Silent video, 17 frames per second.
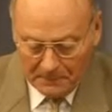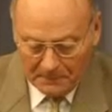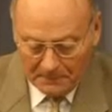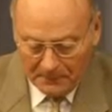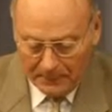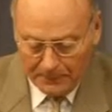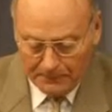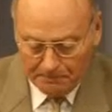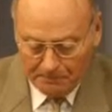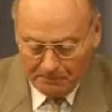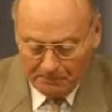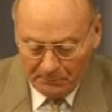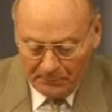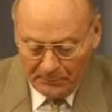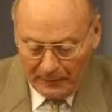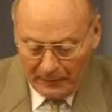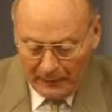then
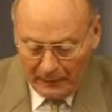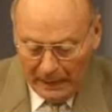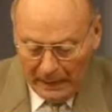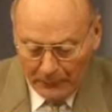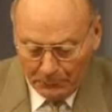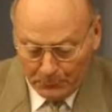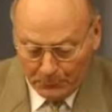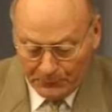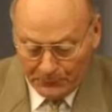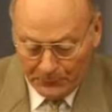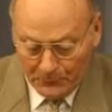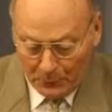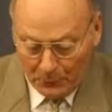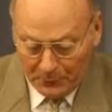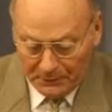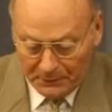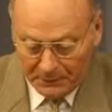I would
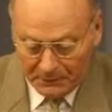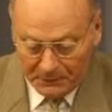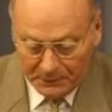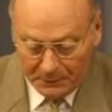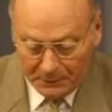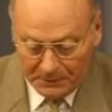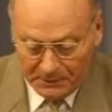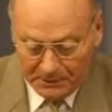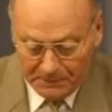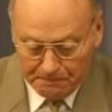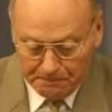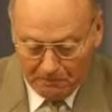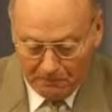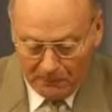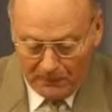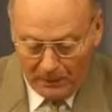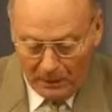know the truth
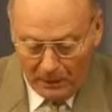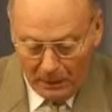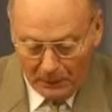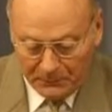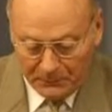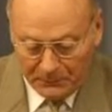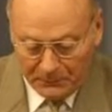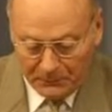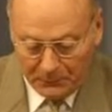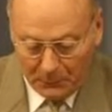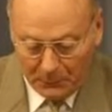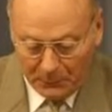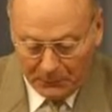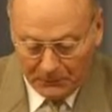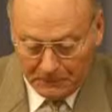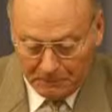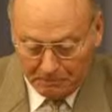of the
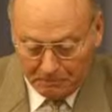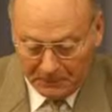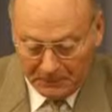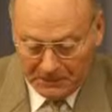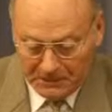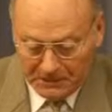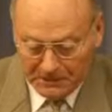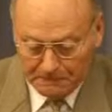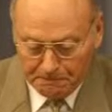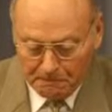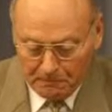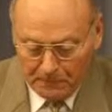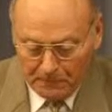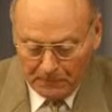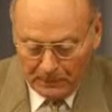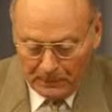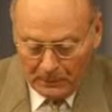fourth beast,
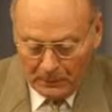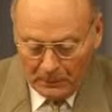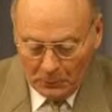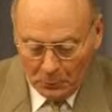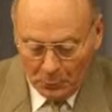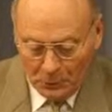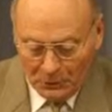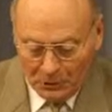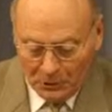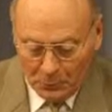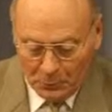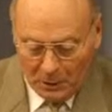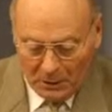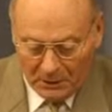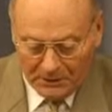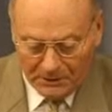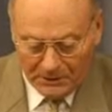which
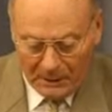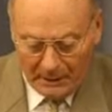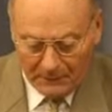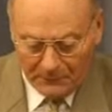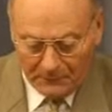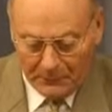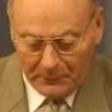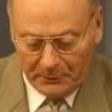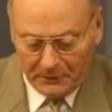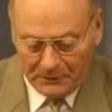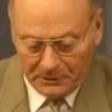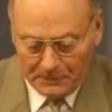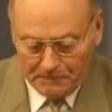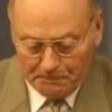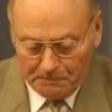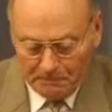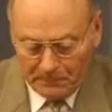was
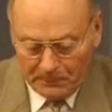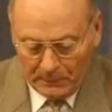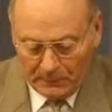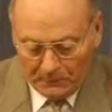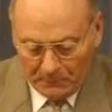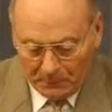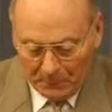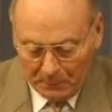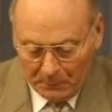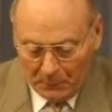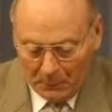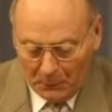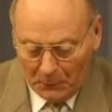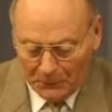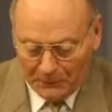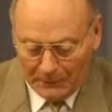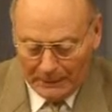diverse from
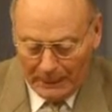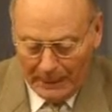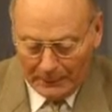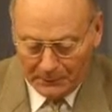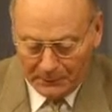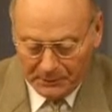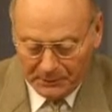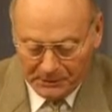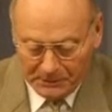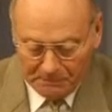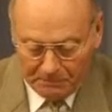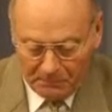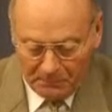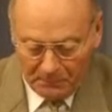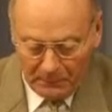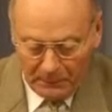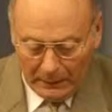all the others,
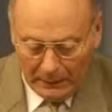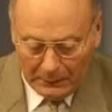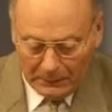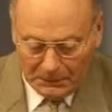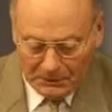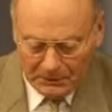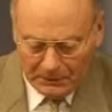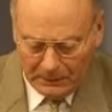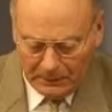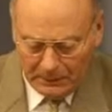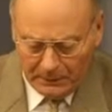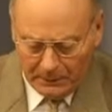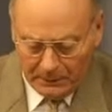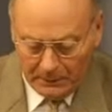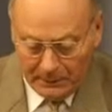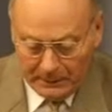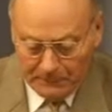
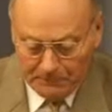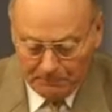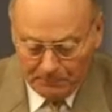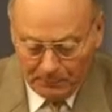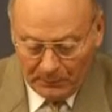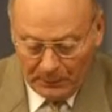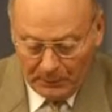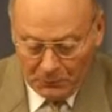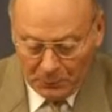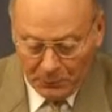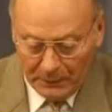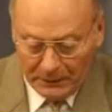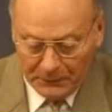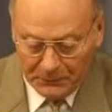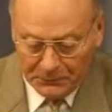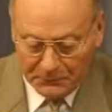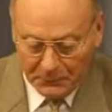exceedingly
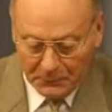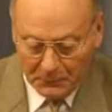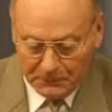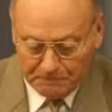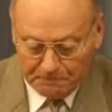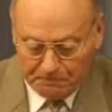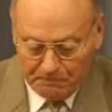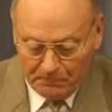dreadful,